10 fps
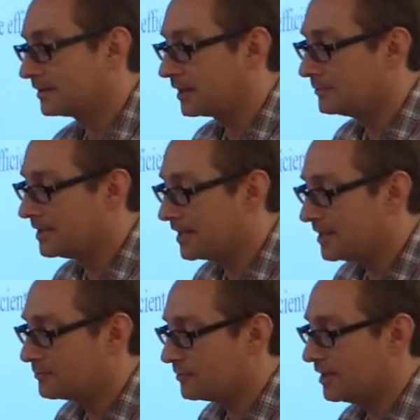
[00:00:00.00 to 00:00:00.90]
Can we
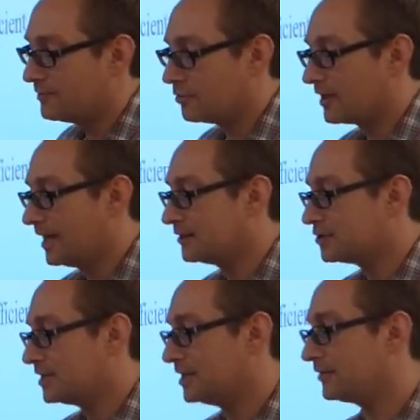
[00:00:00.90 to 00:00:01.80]
get more
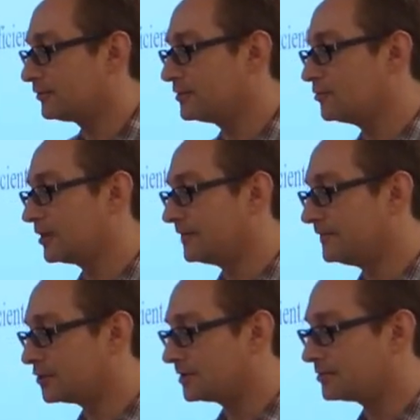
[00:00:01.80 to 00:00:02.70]
energy through more
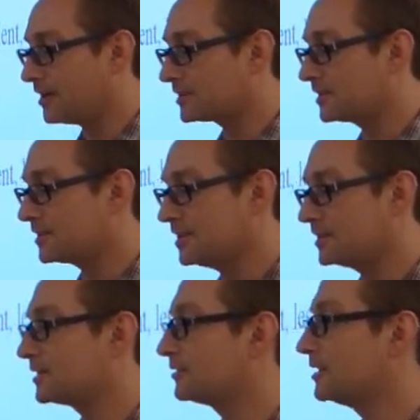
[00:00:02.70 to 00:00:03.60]
efficient
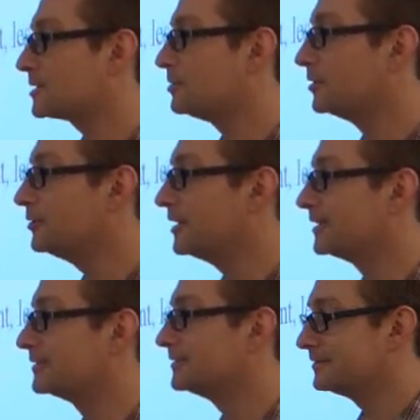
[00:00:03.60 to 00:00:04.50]
processes that are less polluting,
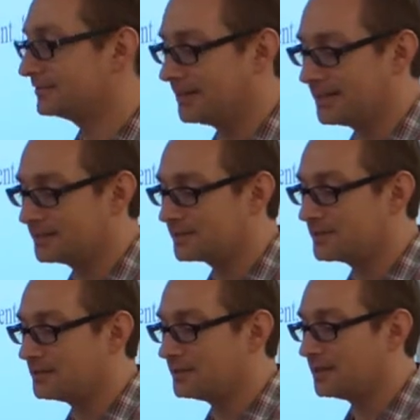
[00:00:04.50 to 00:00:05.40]
right?
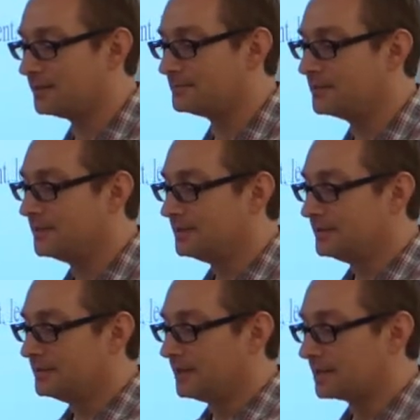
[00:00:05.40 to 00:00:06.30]
So
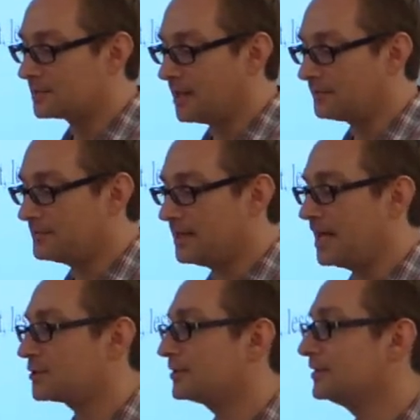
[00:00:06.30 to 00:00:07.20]
aside from the
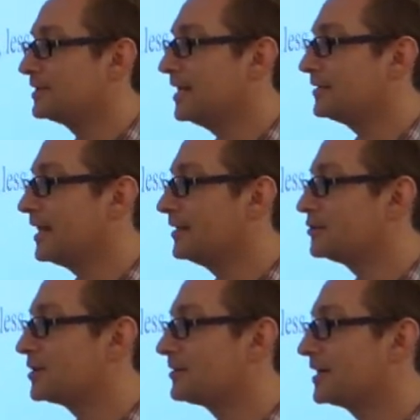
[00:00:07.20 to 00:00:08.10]
national debt, the
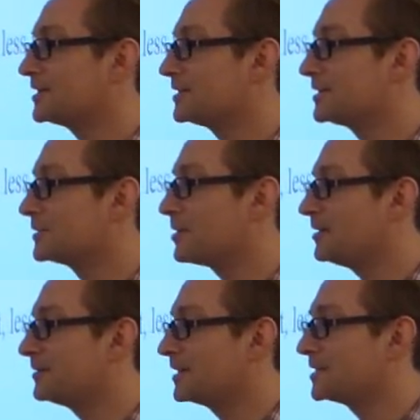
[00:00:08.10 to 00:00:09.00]
energy crisis is
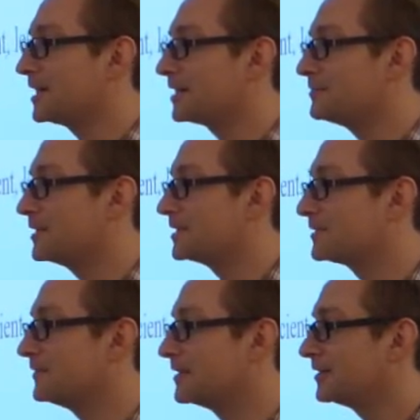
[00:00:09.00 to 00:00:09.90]
probably my second
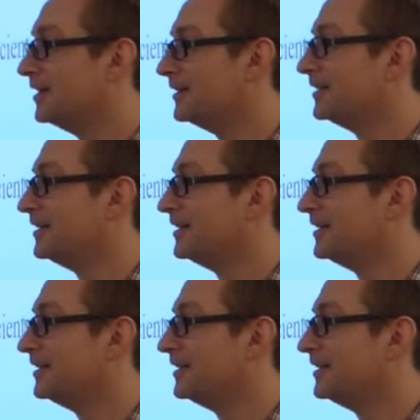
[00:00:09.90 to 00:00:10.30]
biggest fear